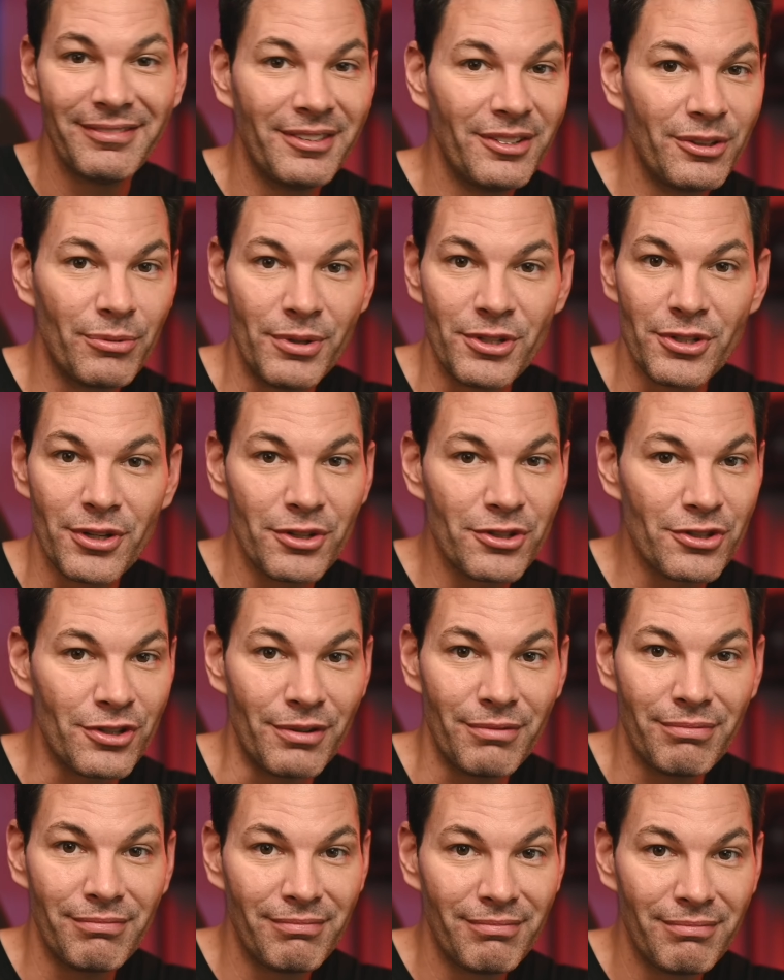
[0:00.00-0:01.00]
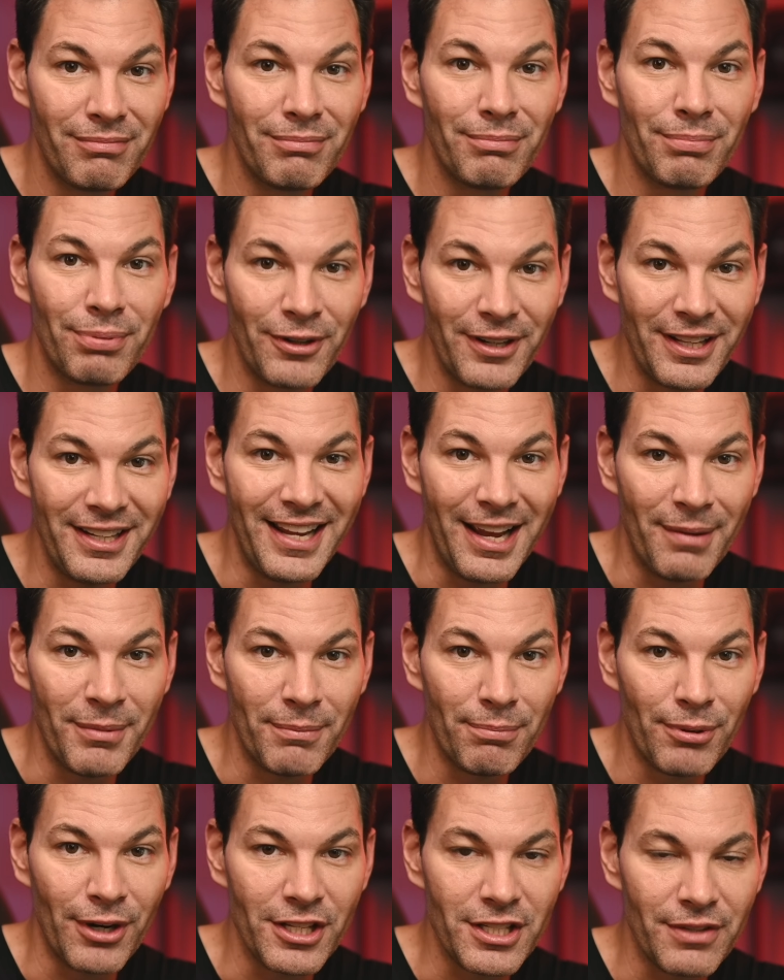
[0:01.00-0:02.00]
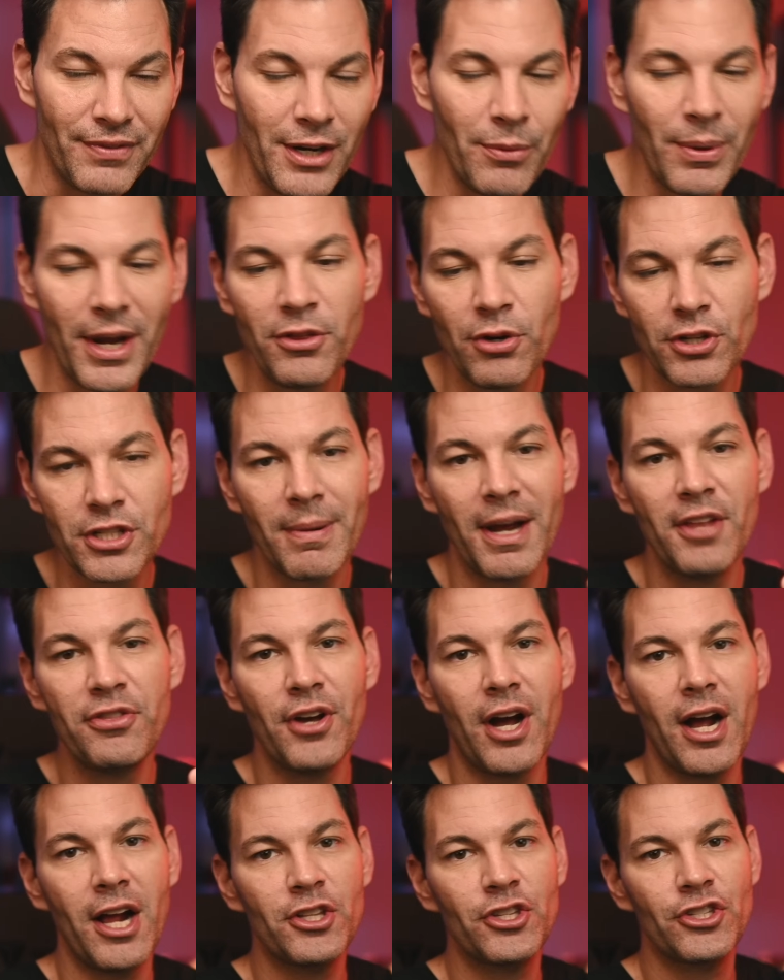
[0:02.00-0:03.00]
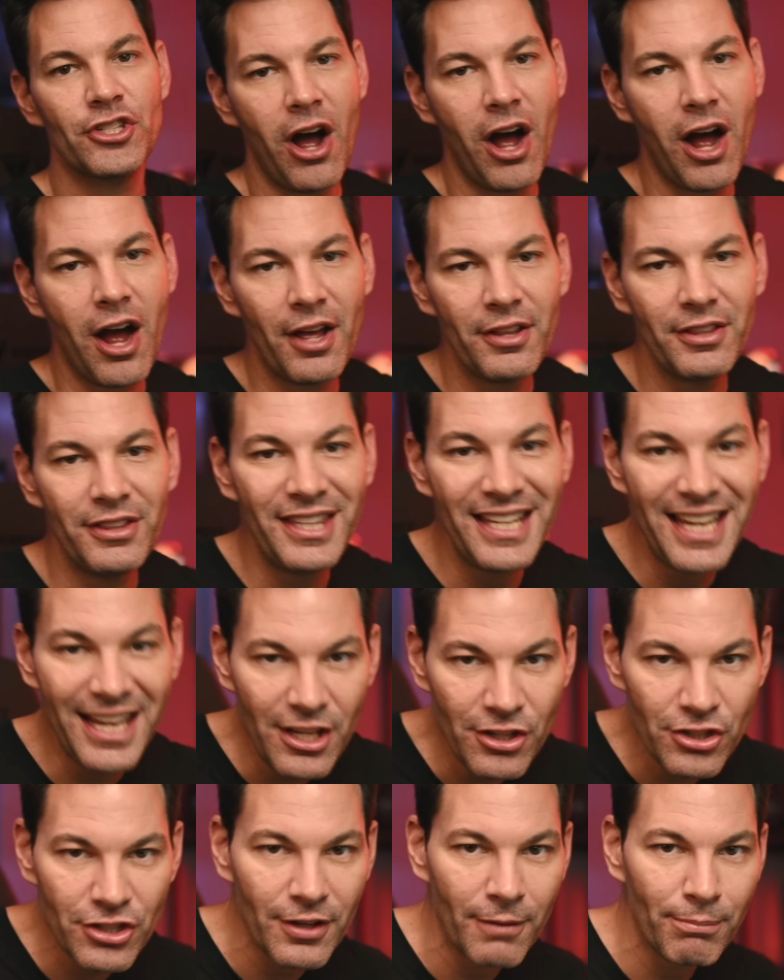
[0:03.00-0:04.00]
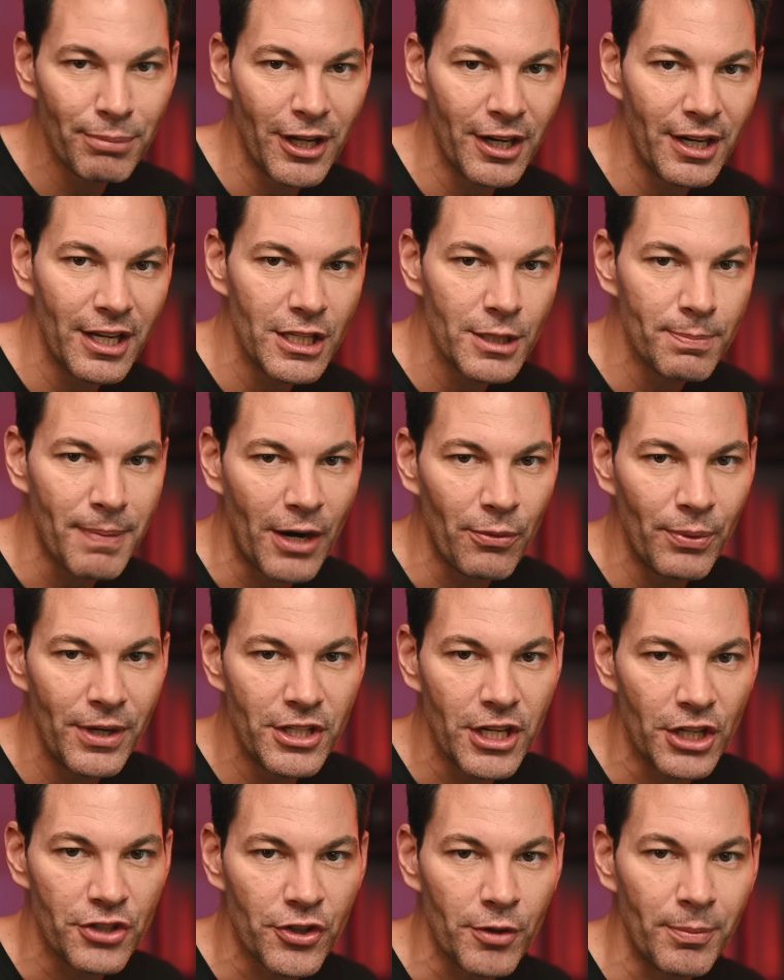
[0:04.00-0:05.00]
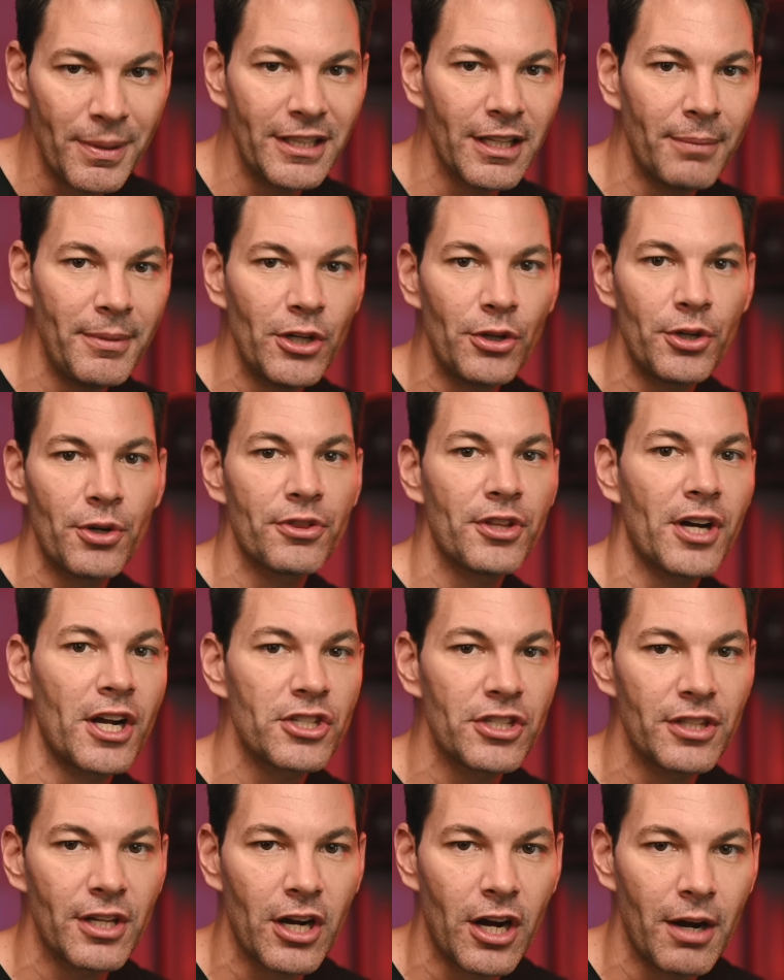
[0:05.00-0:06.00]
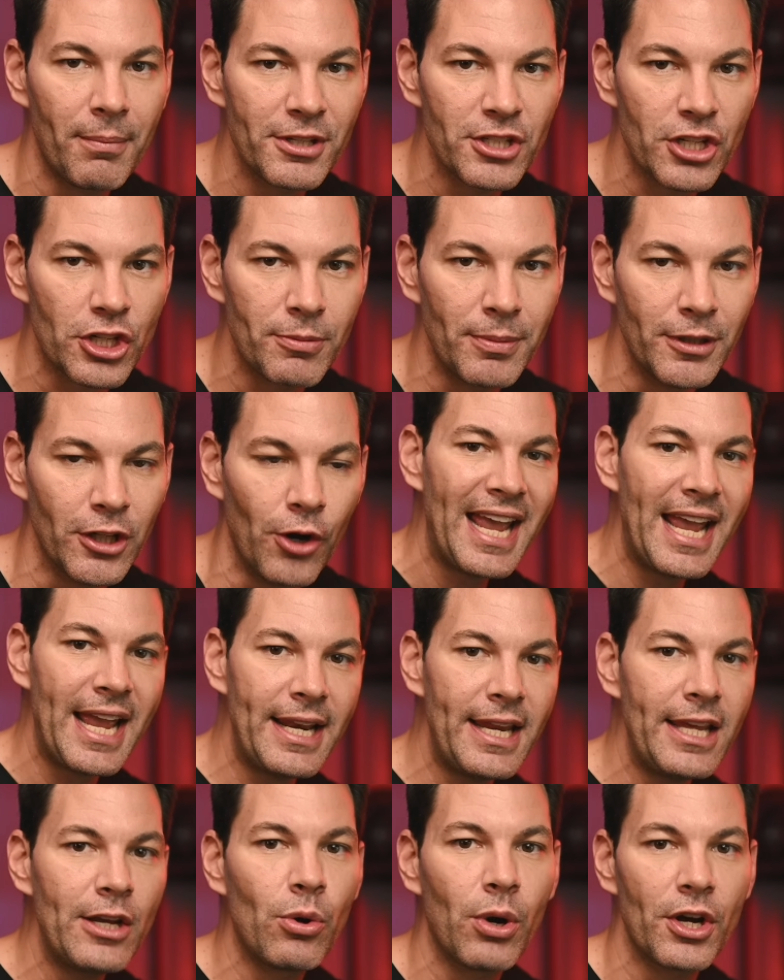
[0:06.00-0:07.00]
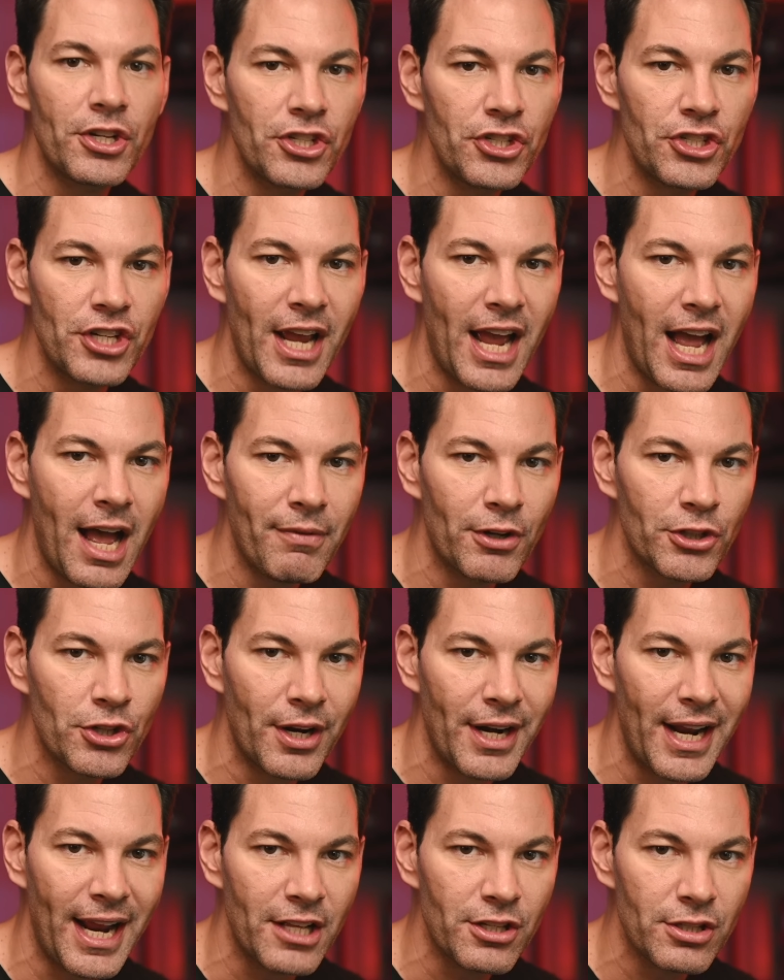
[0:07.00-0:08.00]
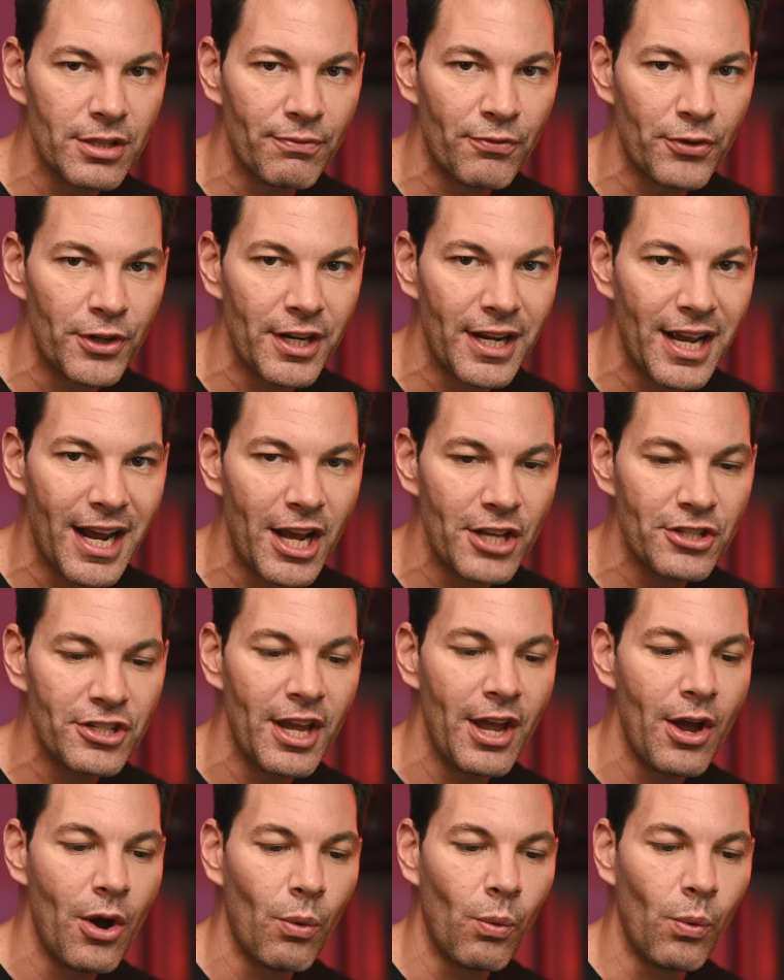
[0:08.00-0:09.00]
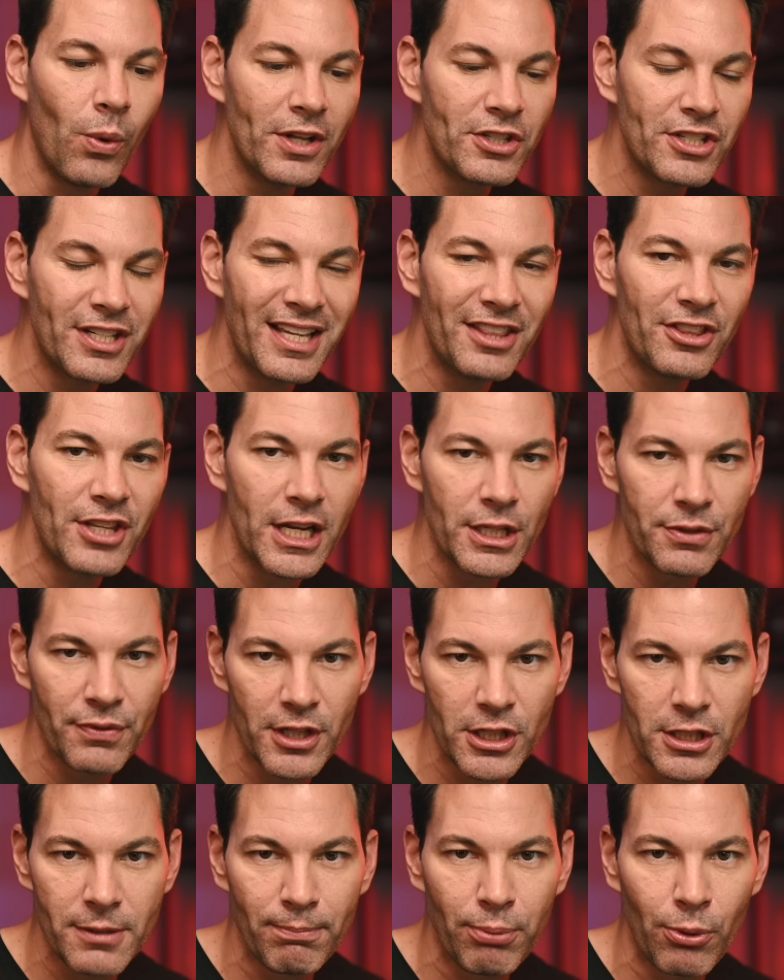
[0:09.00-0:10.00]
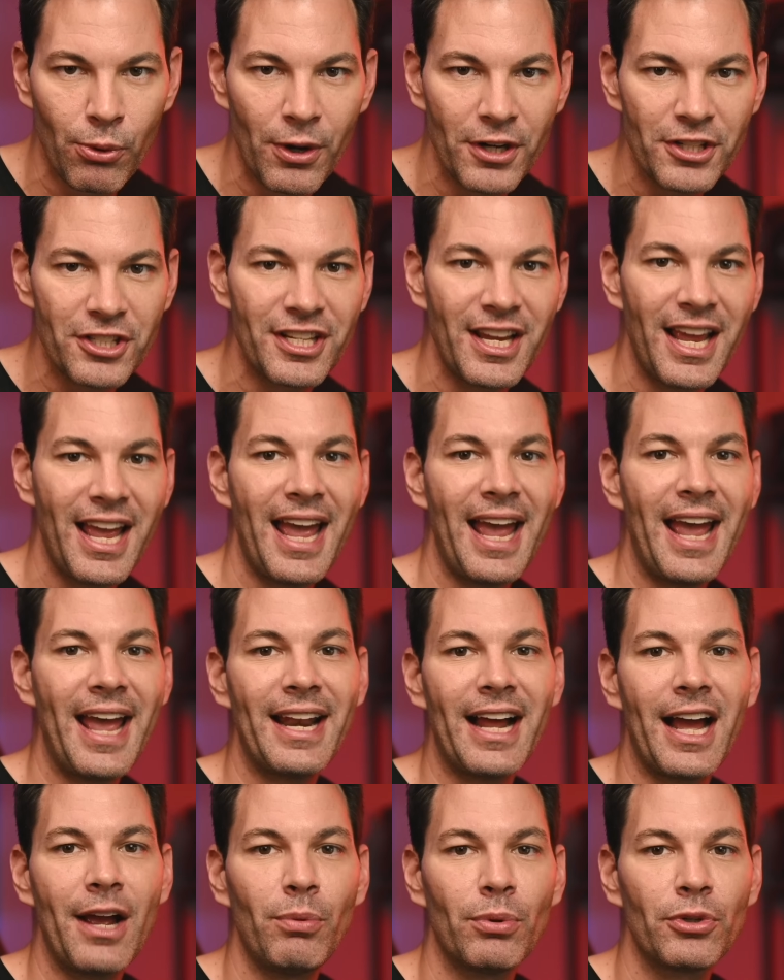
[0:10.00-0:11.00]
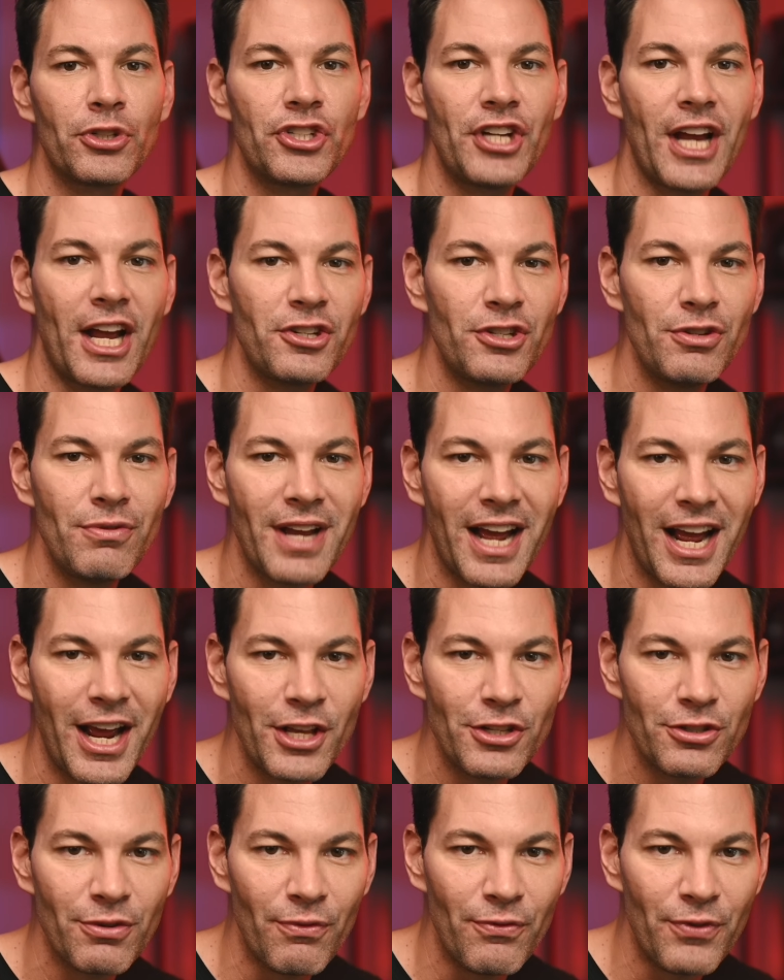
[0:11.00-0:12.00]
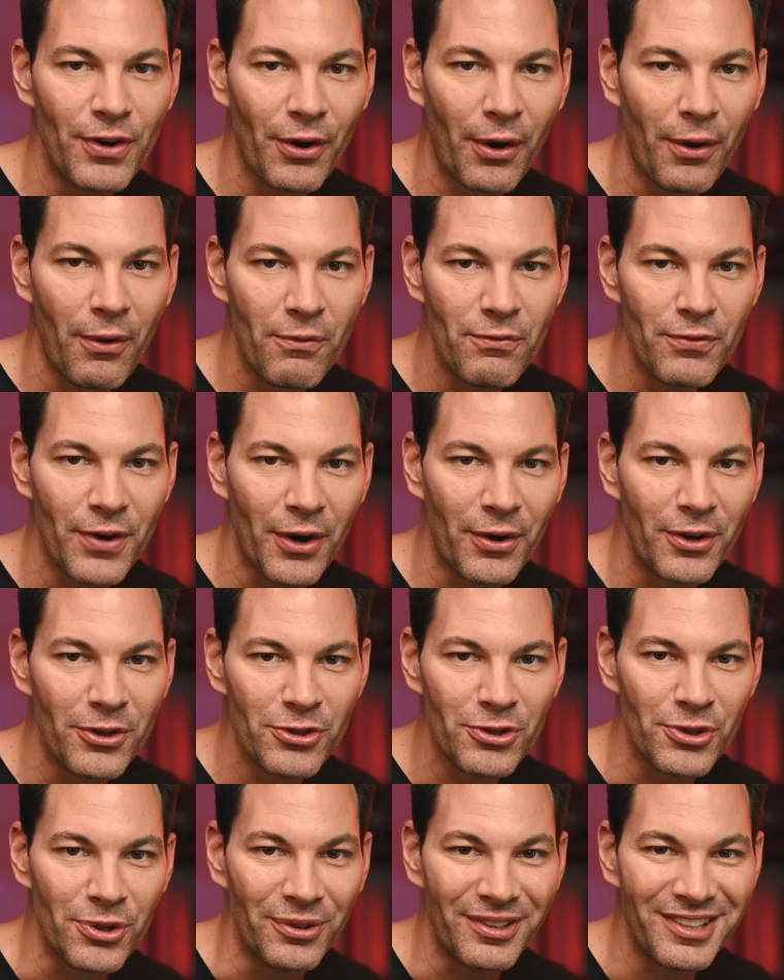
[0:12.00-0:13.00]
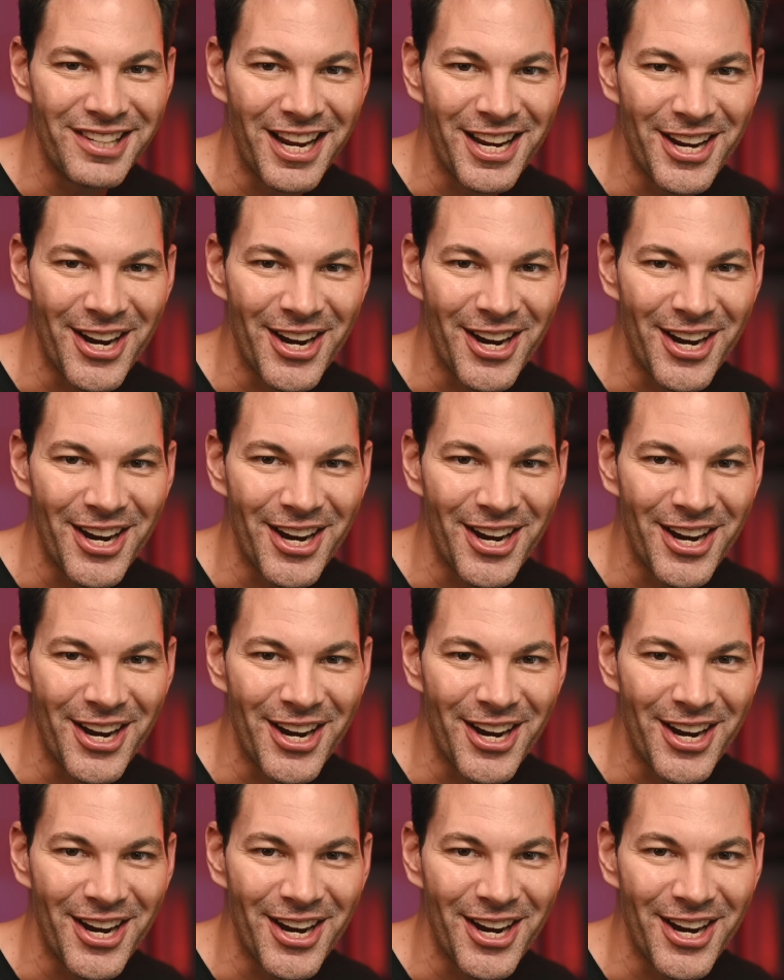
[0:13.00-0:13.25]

The results are pretty damn impressive. Anyway, those are my thoughts on these plugins by Retouch four me. Let me know your thoughts in the comment section below. Any questions you have, I'll try to answer them for you guys. Once again, thanks for the support, and I will chat to you guys very, very soon. Take